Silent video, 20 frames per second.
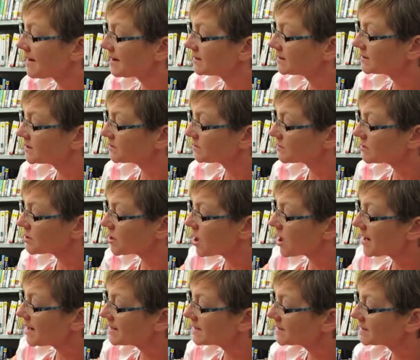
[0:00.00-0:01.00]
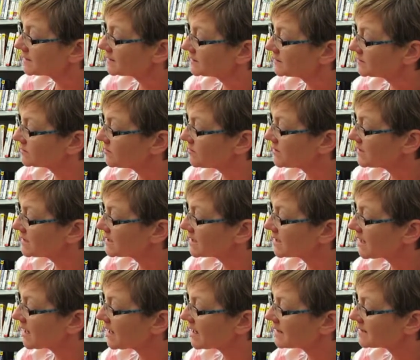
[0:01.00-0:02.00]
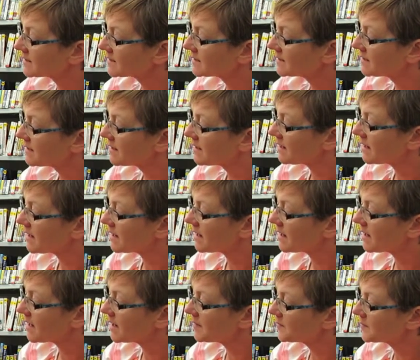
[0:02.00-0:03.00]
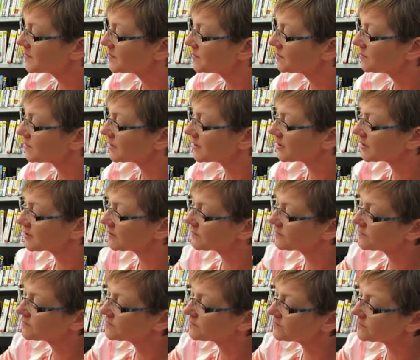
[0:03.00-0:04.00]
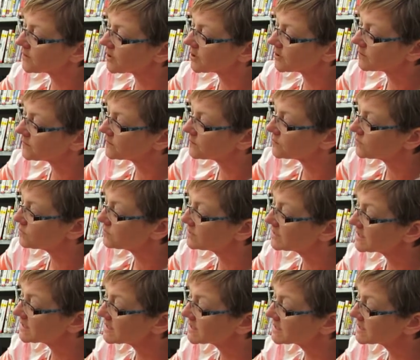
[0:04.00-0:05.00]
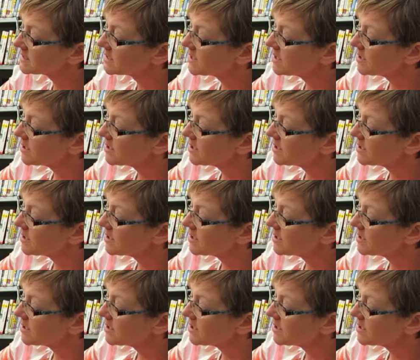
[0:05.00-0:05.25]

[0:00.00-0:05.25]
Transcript: So we're not going to cut up where our fold is.